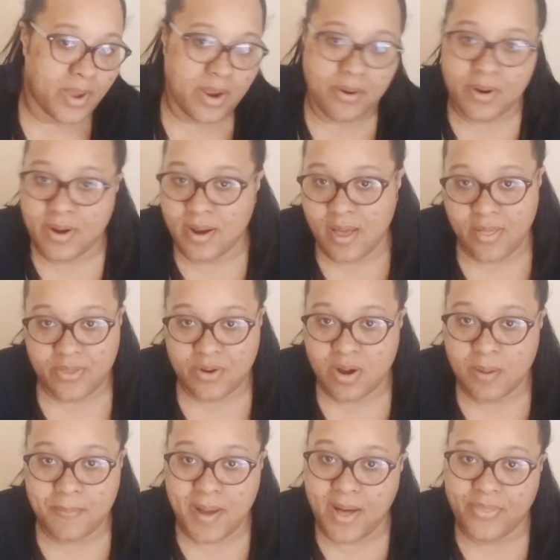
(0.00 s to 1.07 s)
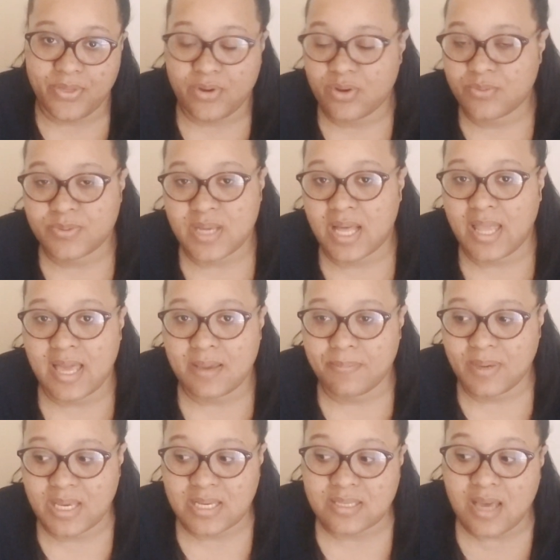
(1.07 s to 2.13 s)
way or another about the groups I like,
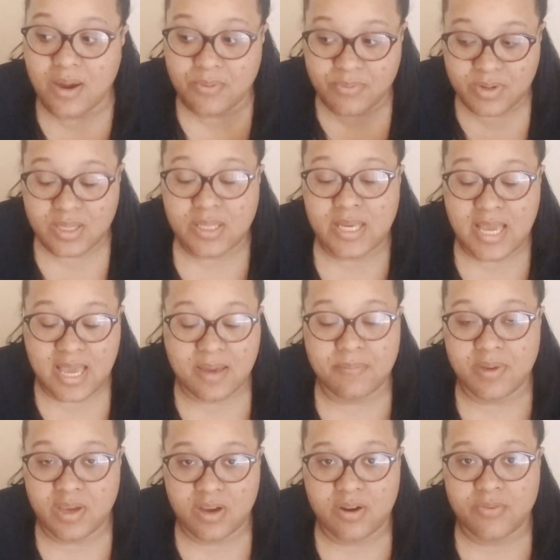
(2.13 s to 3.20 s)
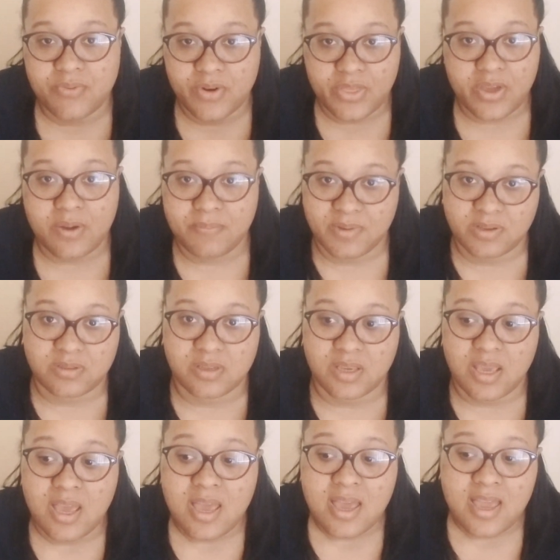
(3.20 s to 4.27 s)
because I really am here for their
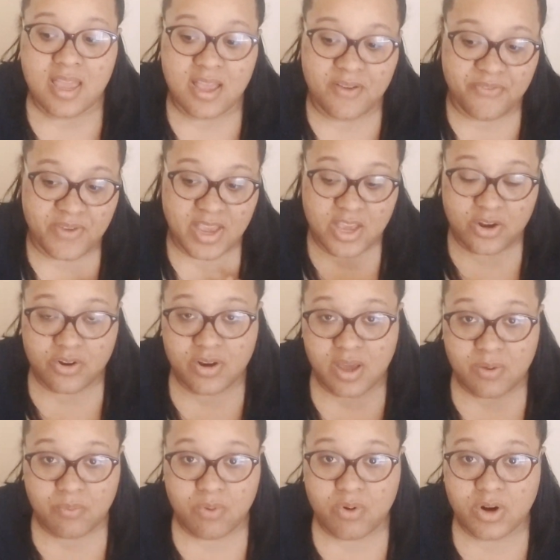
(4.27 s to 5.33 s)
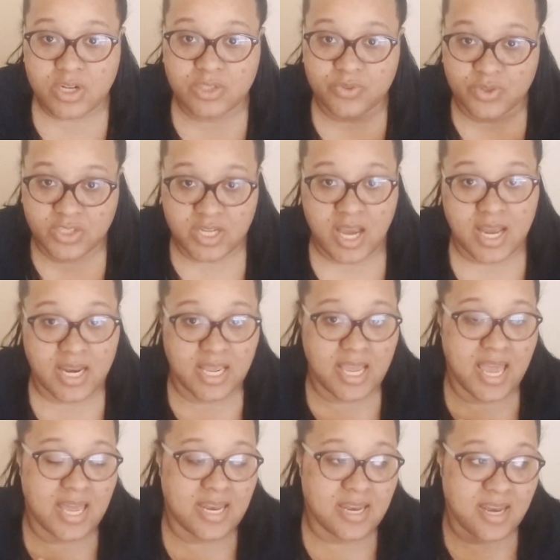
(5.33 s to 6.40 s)
music. If Internet Wars for
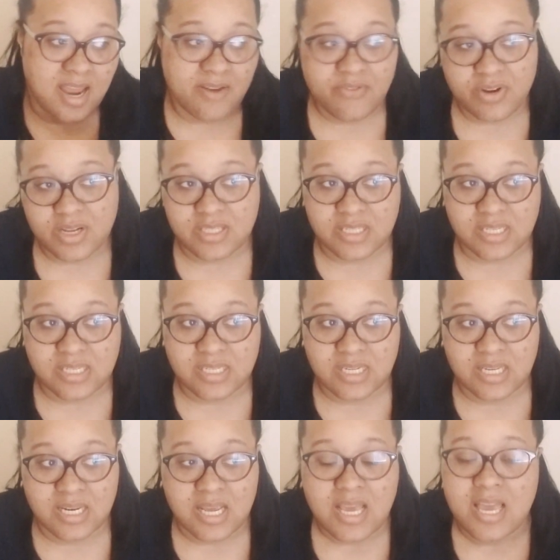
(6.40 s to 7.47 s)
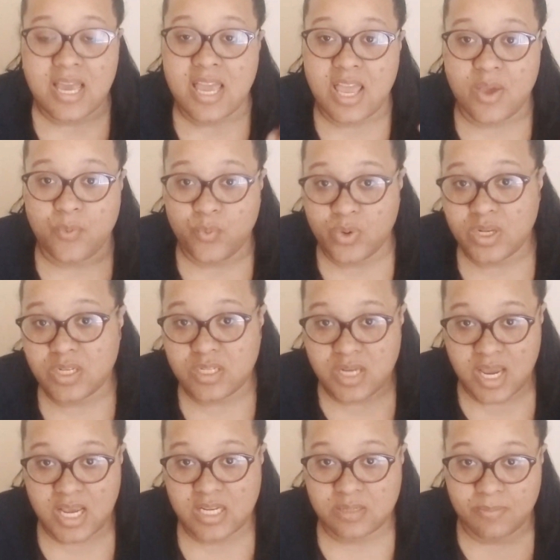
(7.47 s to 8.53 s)
SHINee had never existed, it wouldn't
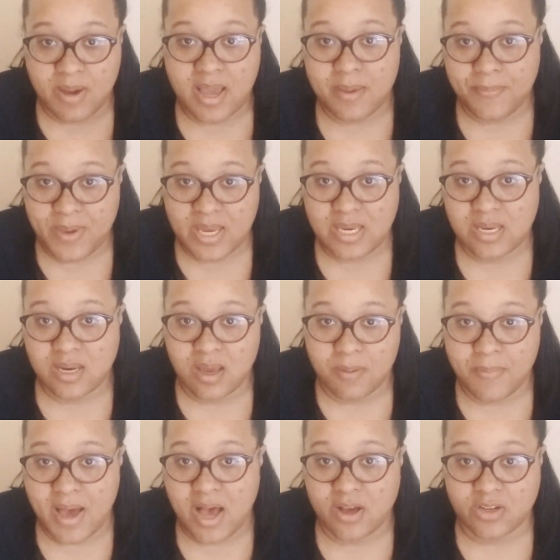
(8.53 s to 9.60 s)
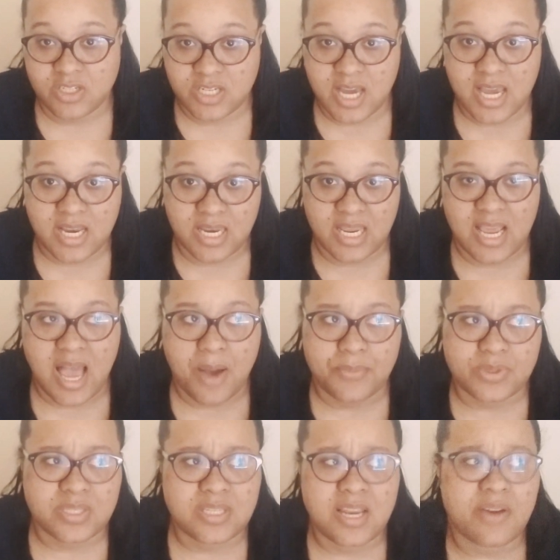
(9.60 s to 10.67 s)
change my opinion about SHINee. I
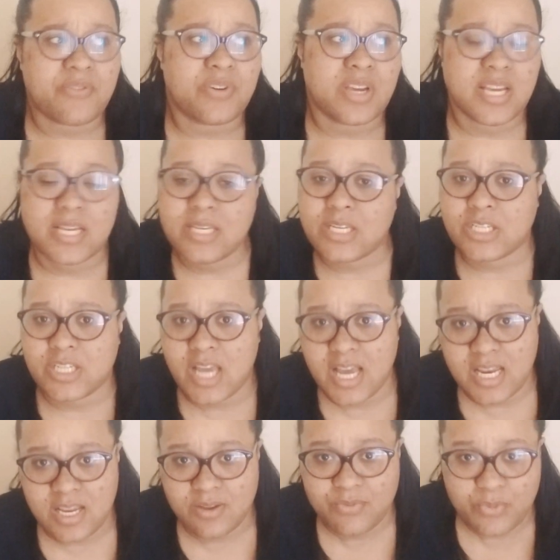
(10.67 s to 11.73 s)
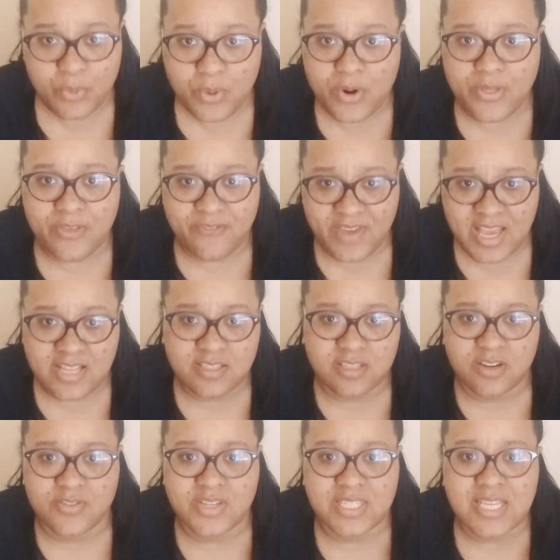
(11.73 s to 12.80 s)
was never into SHINee for the fan
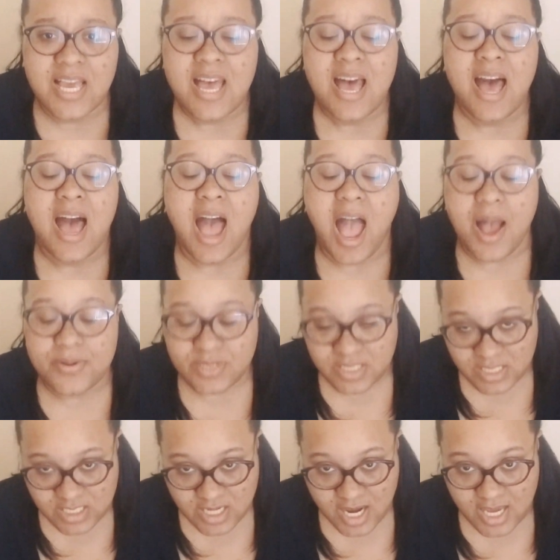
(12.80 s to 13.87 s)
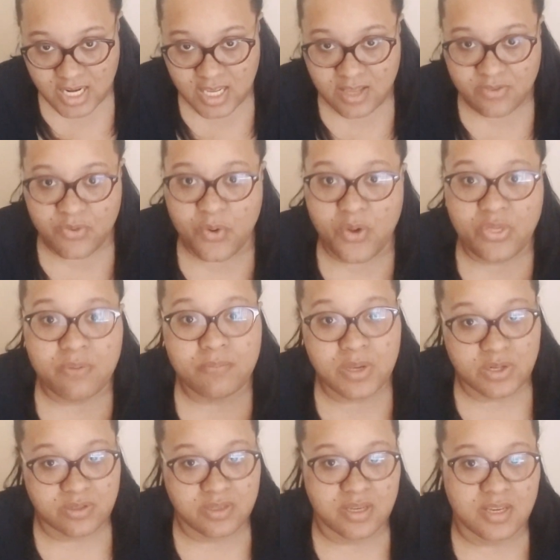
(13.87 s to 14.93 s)
service. I was into SHINee for the
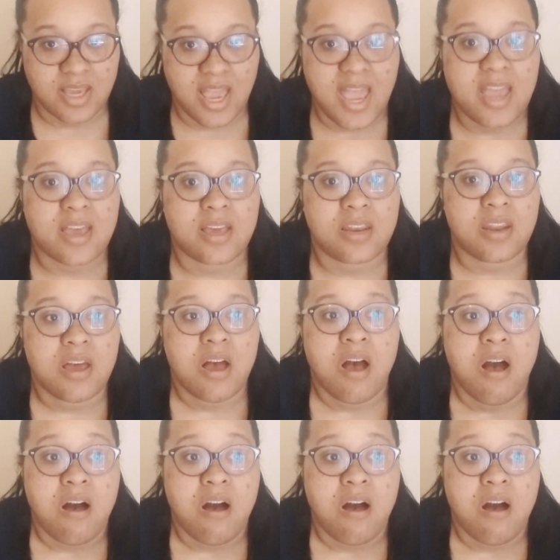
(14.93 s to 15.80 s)
music and